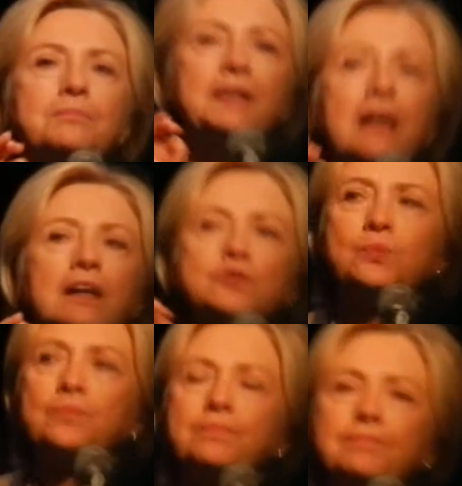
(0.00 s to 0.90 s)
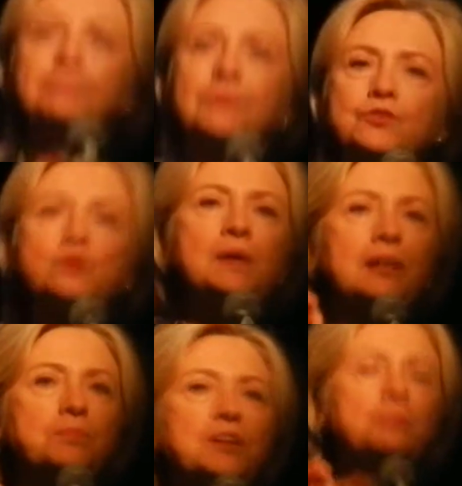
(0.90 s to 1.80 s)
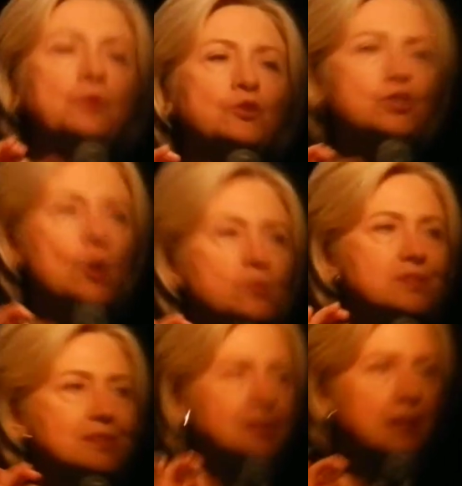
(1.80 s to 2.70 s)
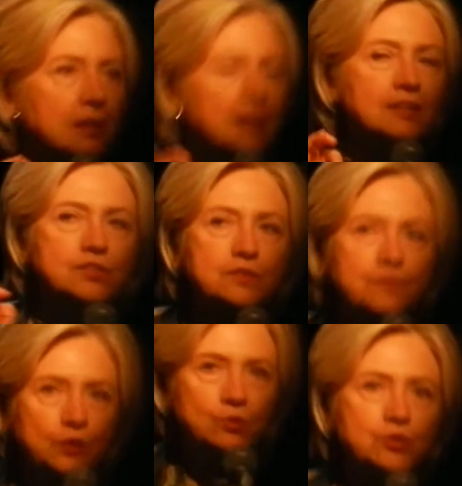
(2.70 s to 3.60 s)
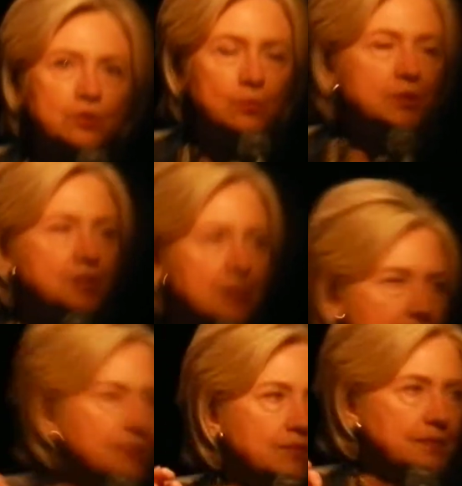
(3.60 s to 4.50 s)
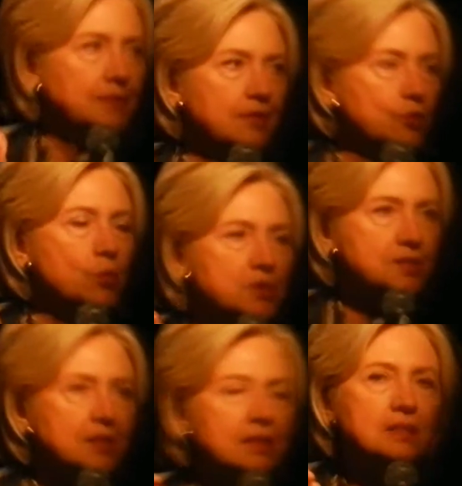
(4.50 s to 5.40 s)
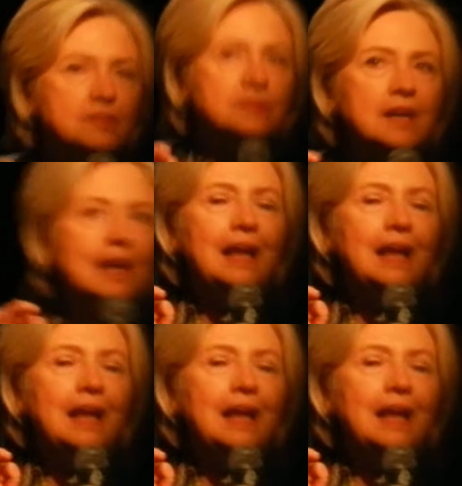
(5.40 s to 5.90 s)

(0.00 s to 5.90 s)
because too many people don't see it as the future, which it of course is.